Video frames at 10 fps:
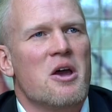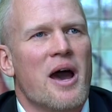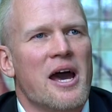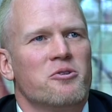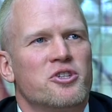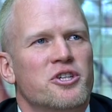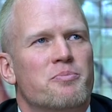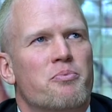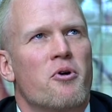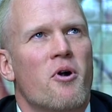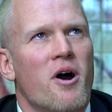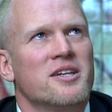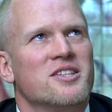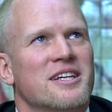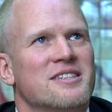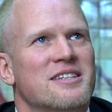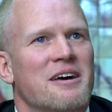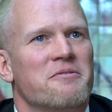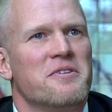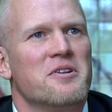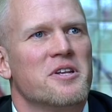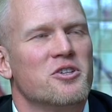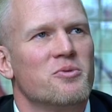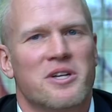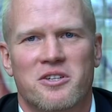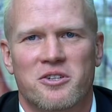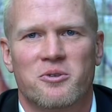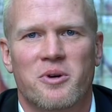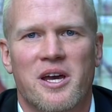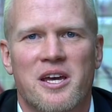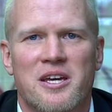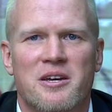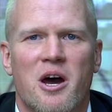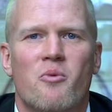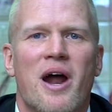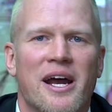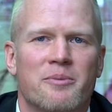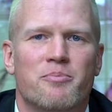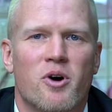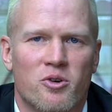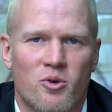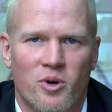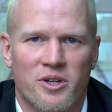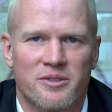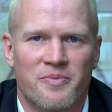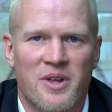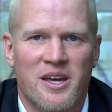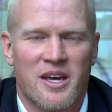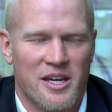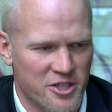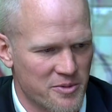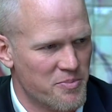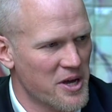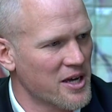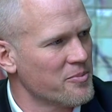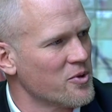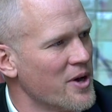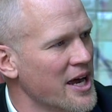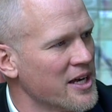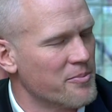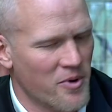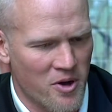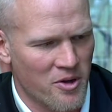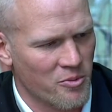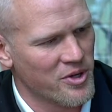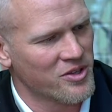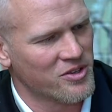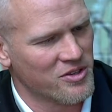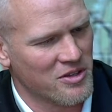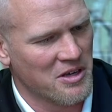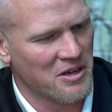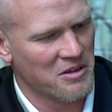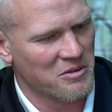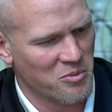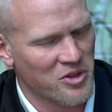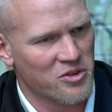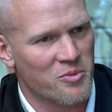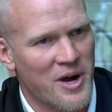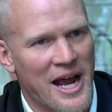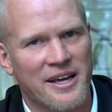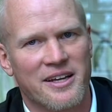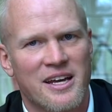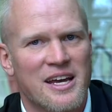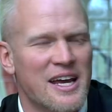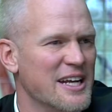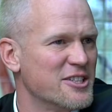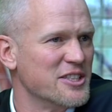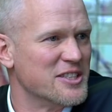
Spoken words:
You know, how she processed that feeling, she went to a racquetball court, and she'd pick up the racquetball with the racket, and she'd